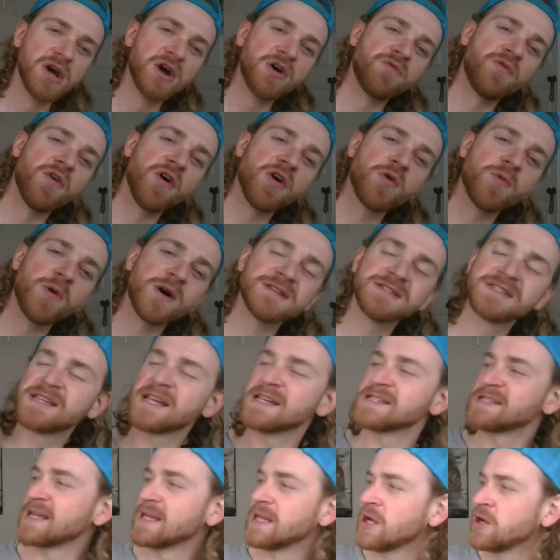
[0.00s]
Rogue One
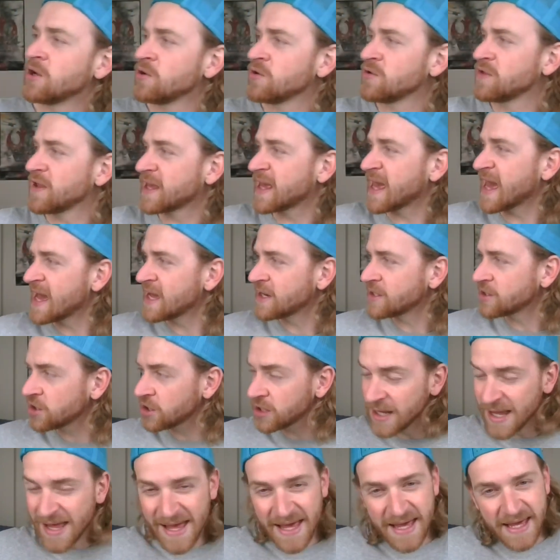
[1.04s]
says, hello, the
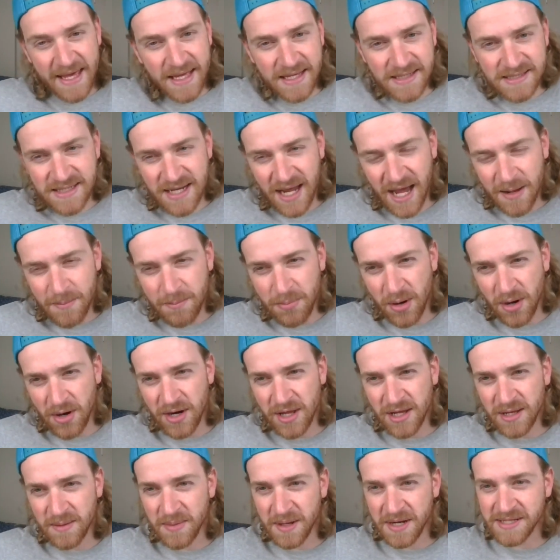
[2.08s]
candle is not
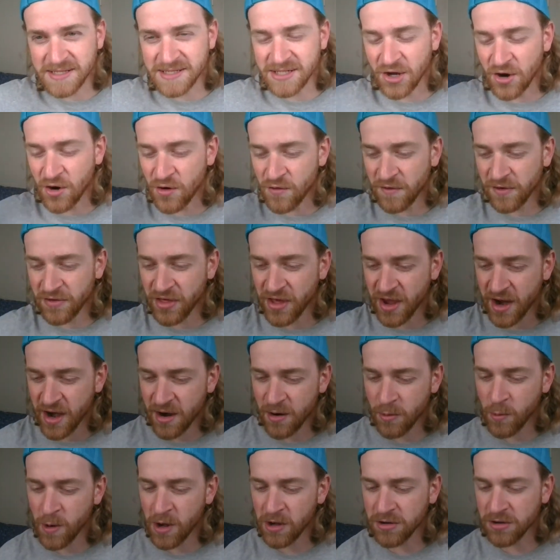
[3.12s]
burning, but it's over there.
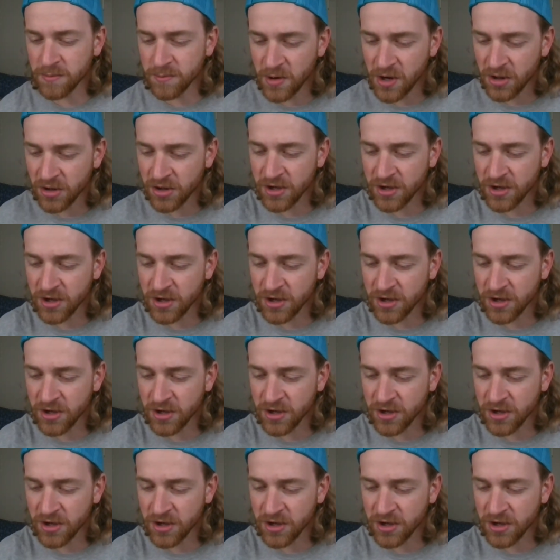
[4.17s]
Welcome.